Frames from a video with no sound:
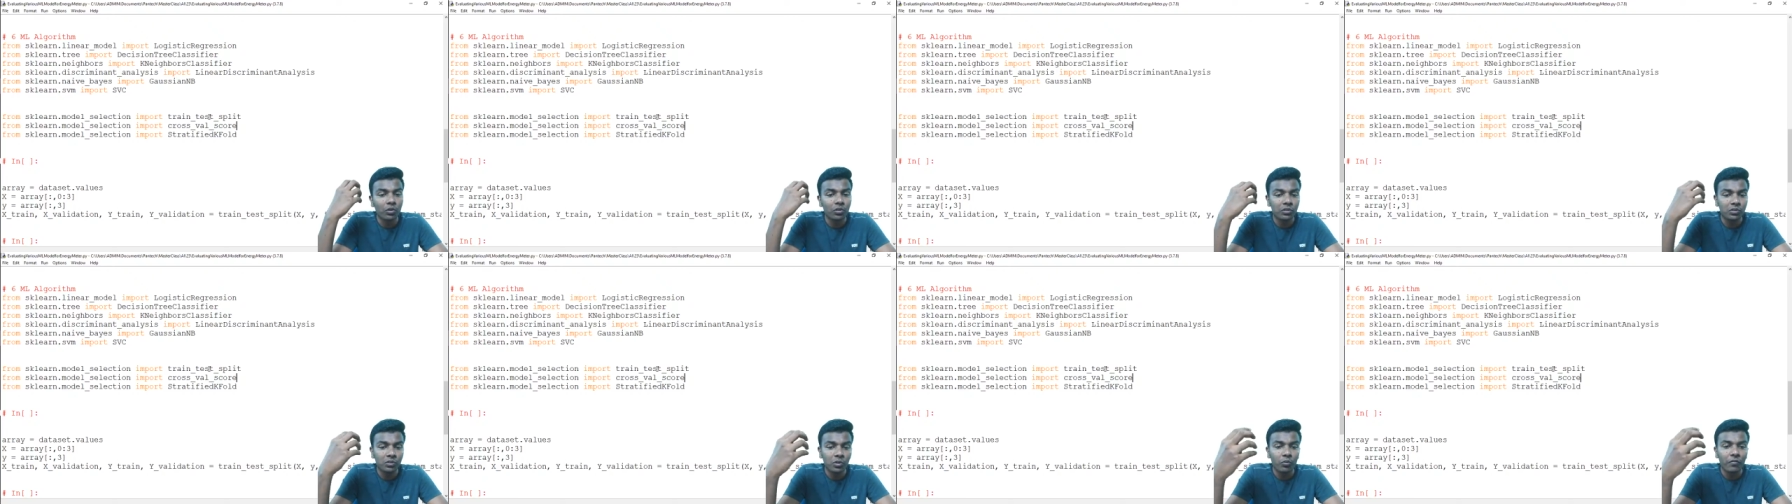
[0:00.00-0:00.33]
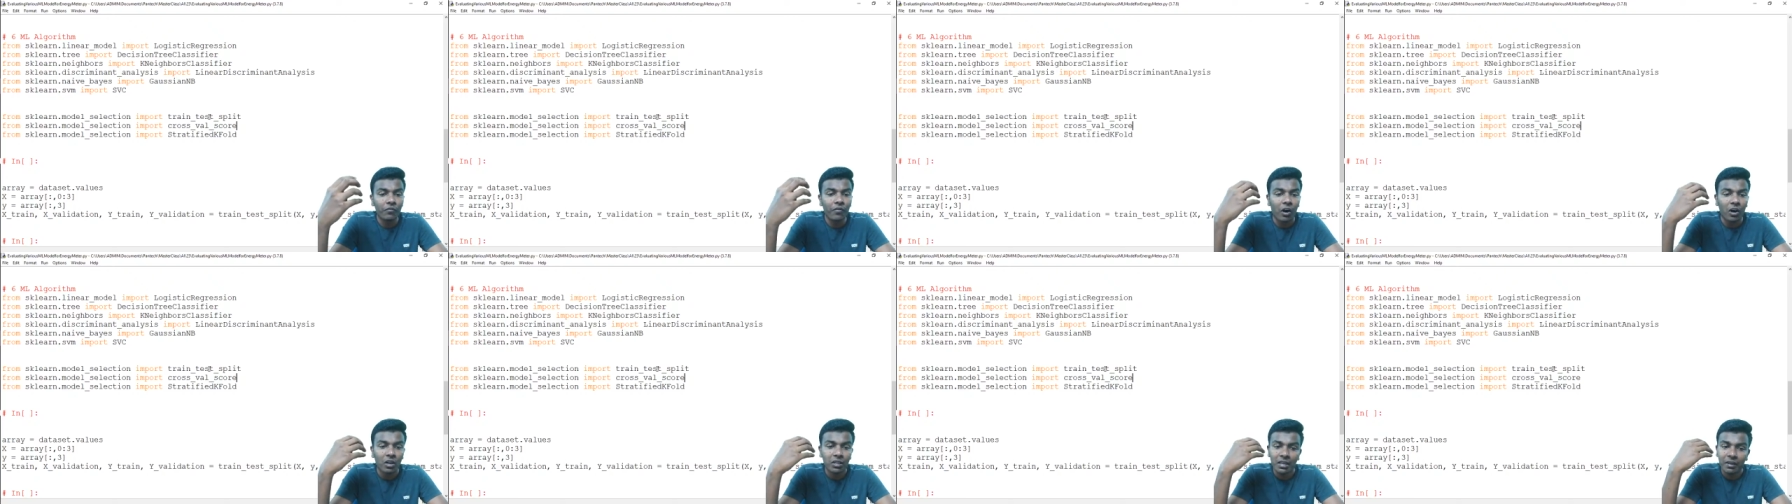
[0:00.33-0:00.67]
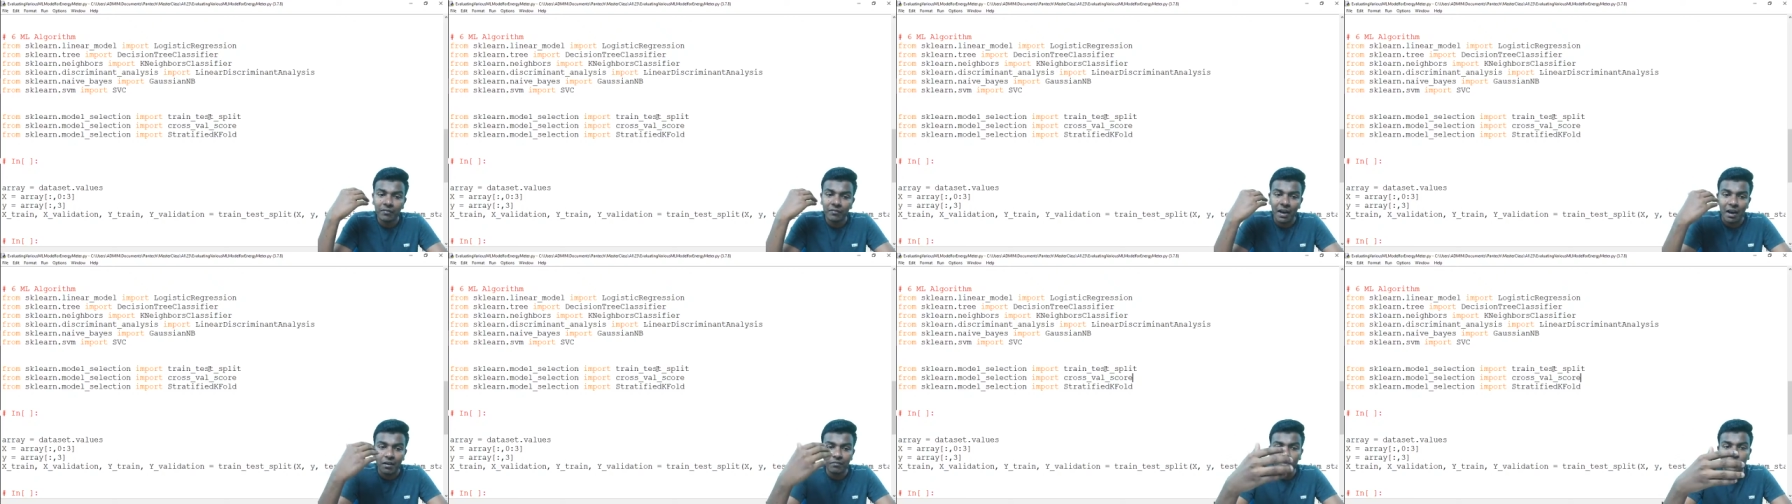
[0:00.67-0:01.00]
So for that we
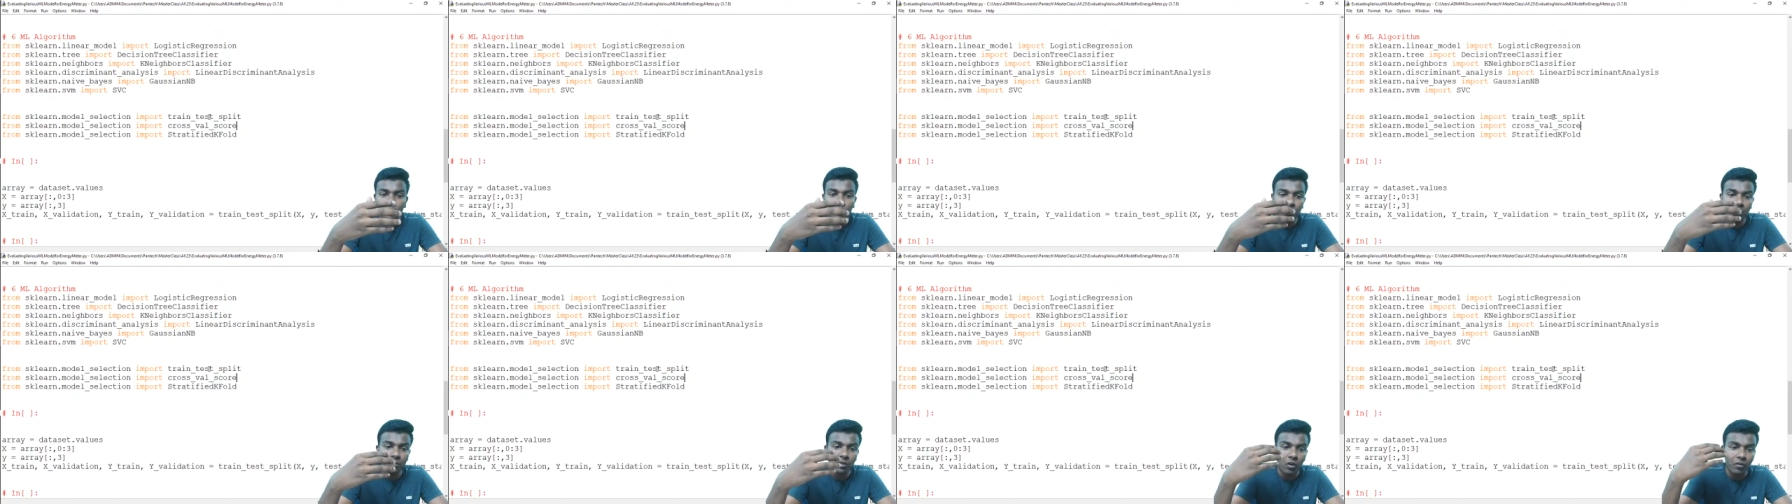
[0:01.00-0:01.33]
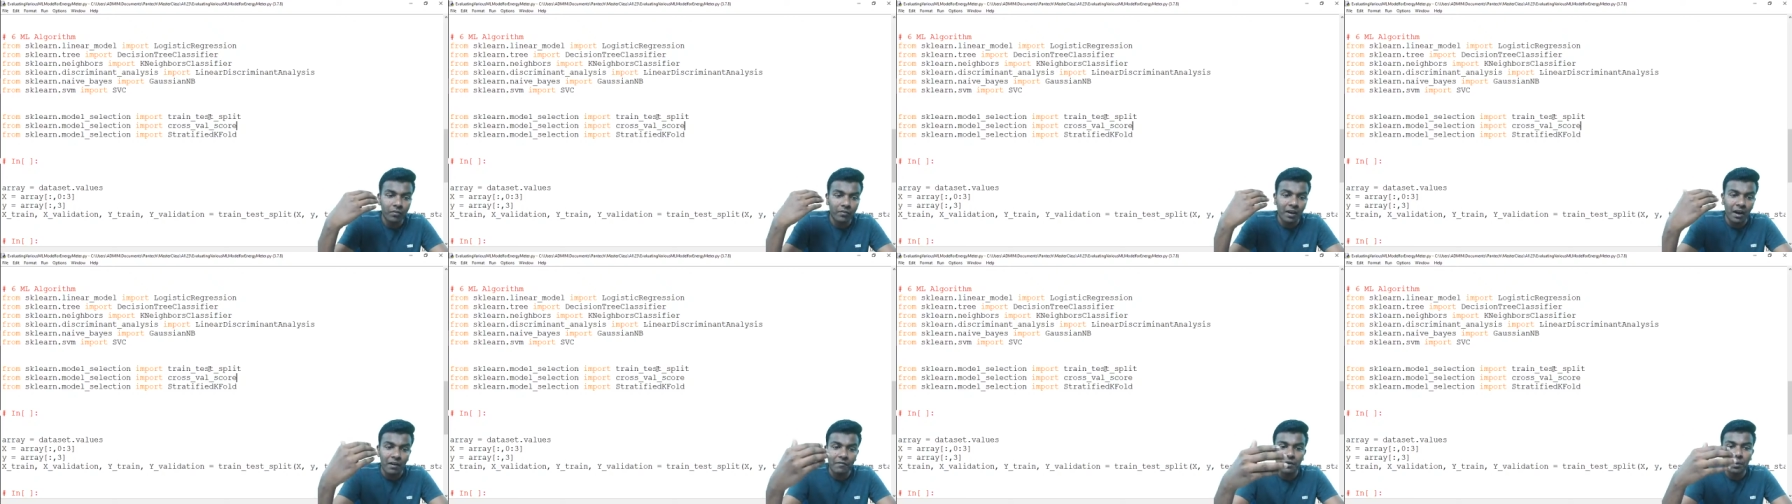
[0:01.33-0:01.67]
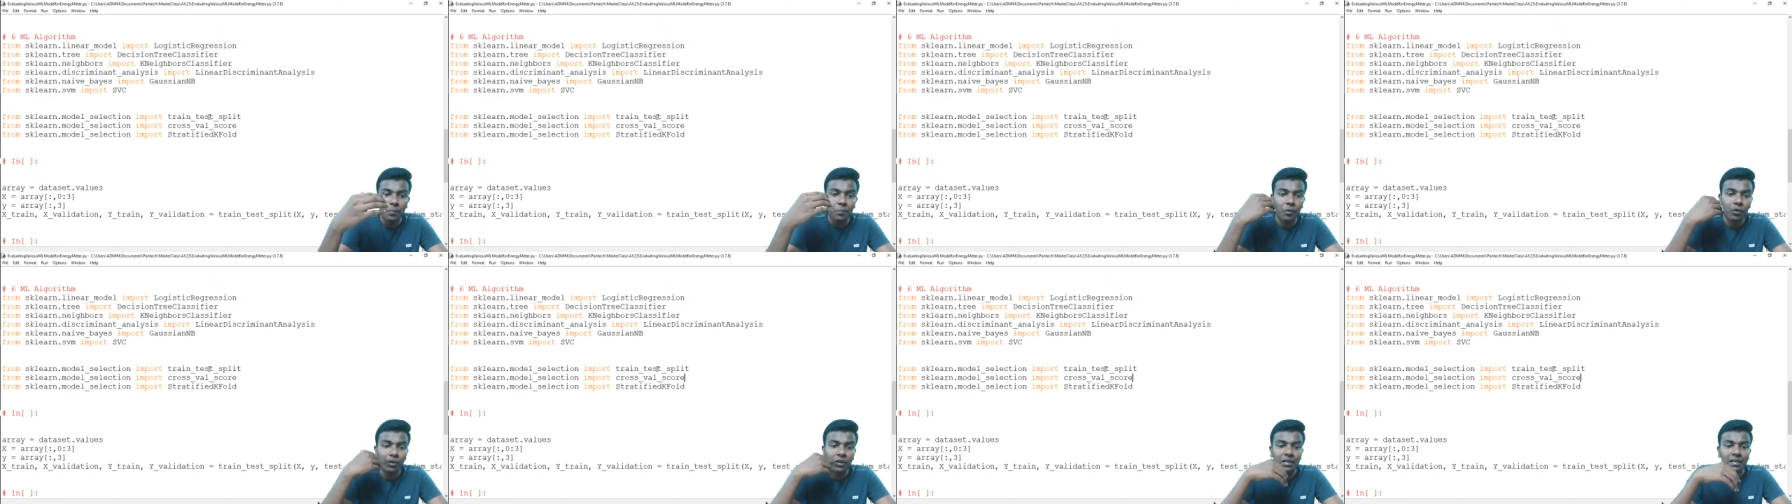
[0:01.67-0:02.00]
have used or we have
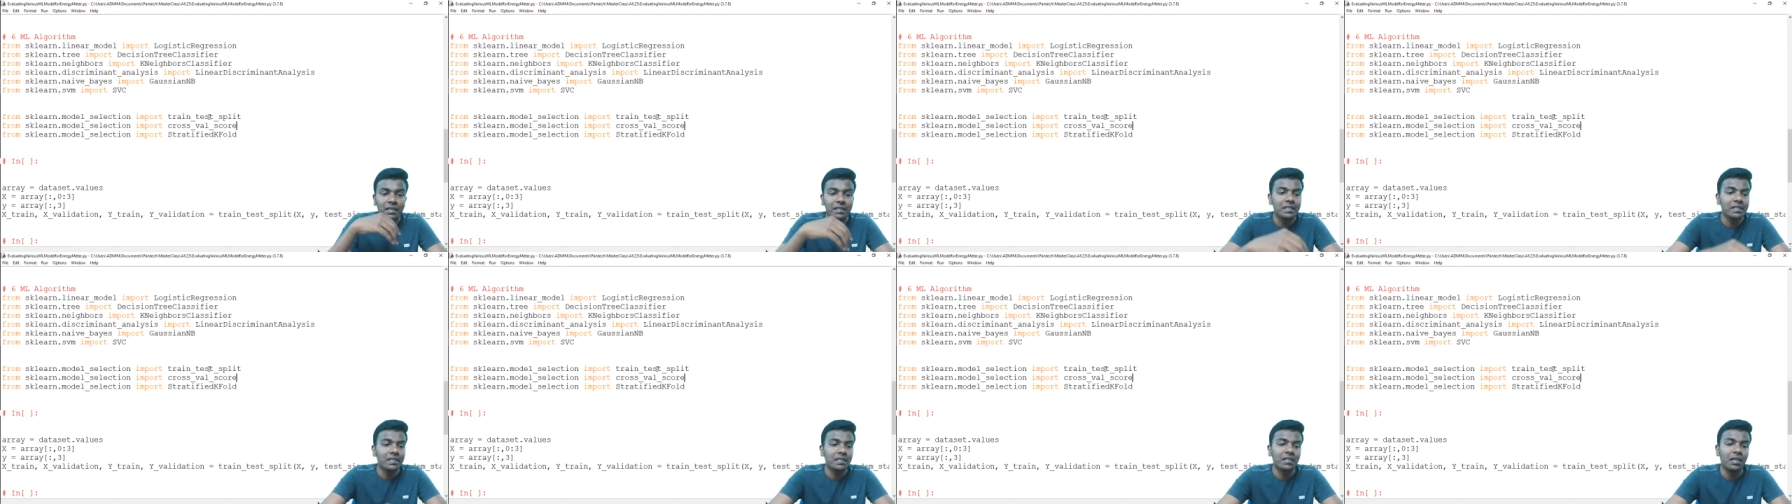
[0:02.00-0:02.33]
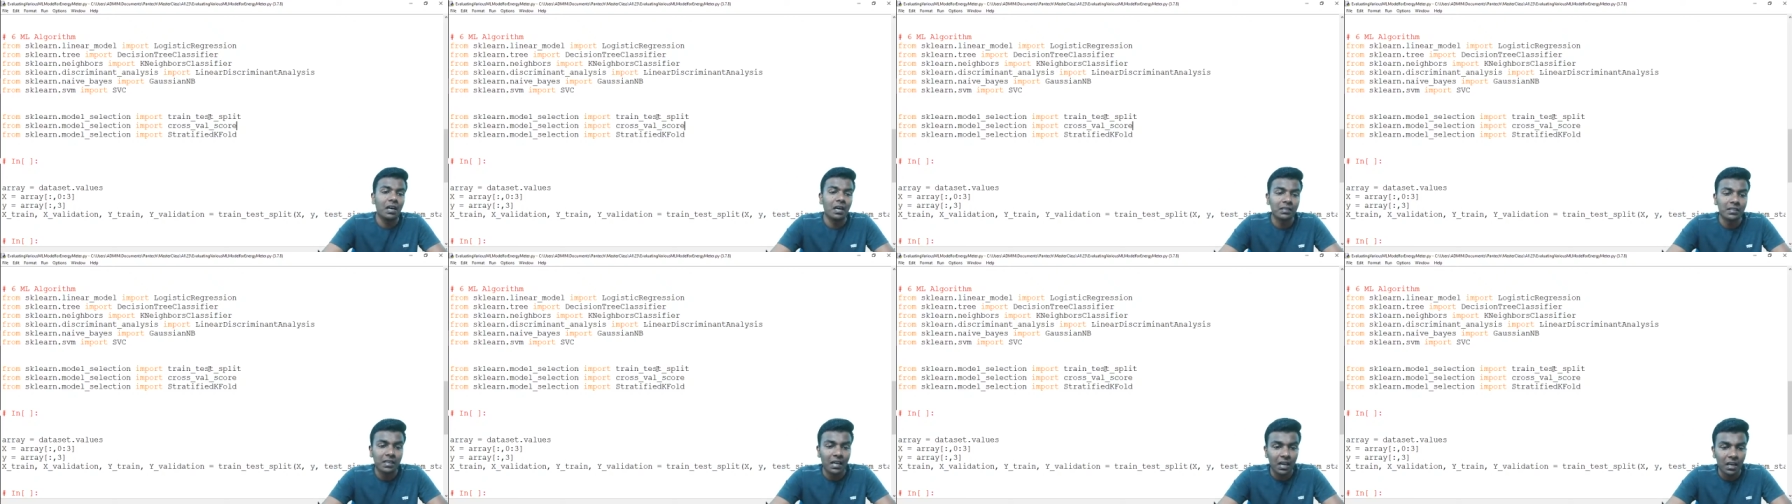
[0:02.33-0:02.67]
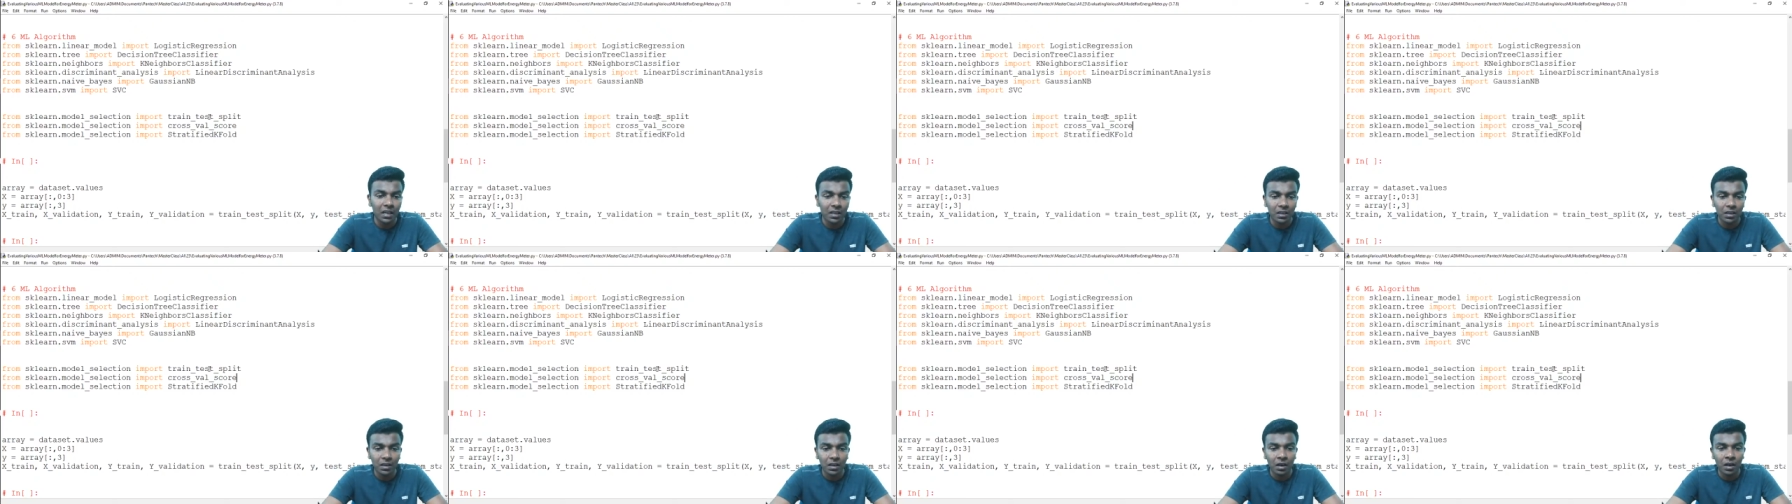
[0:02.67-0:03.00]
imported this
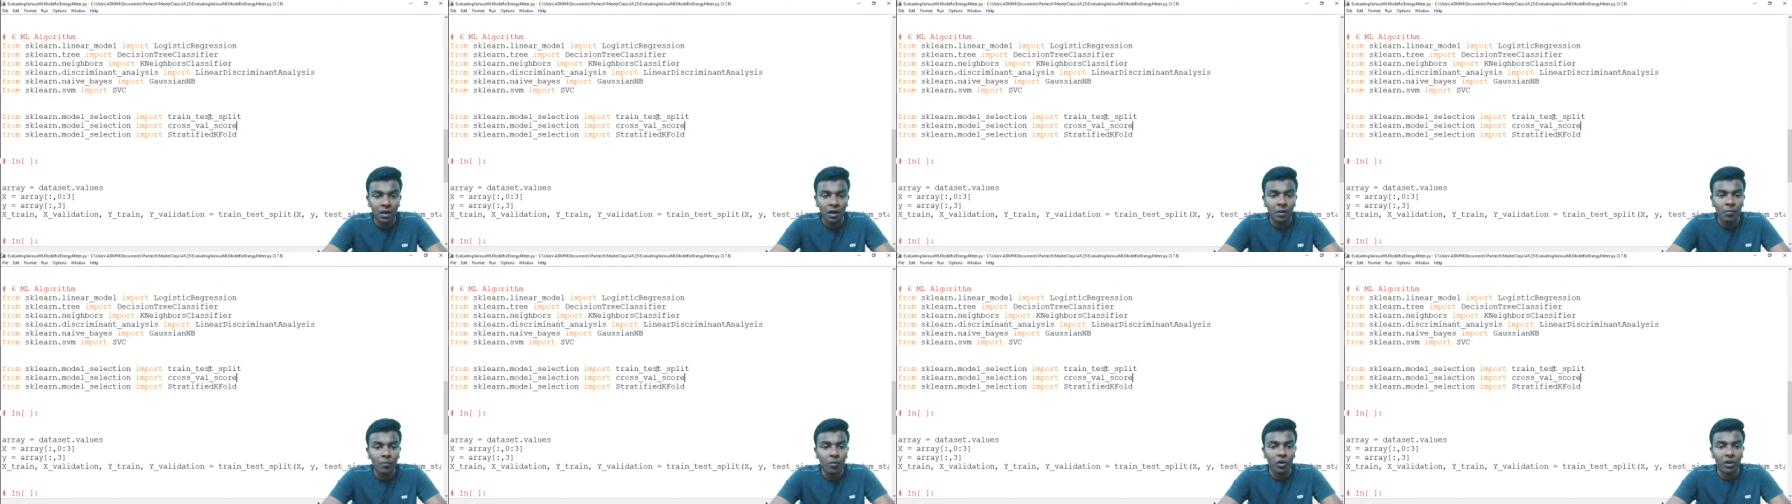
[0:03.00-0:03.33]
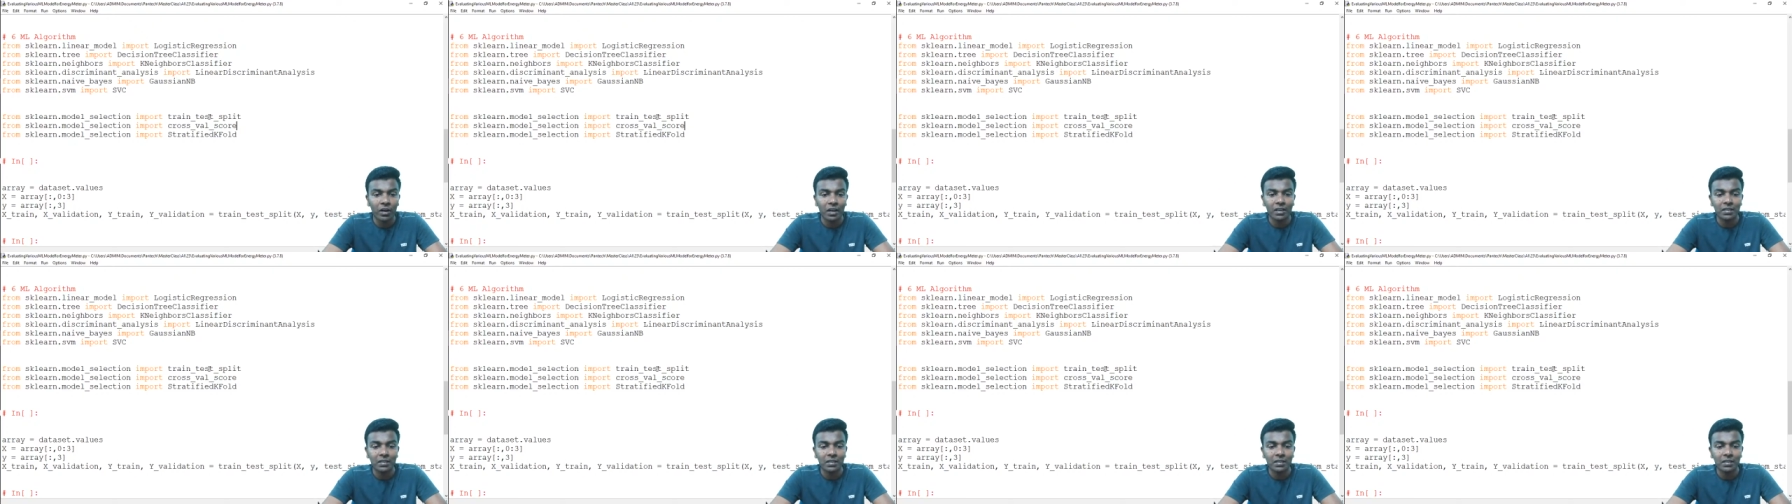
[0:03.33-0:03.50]
scikit-learn model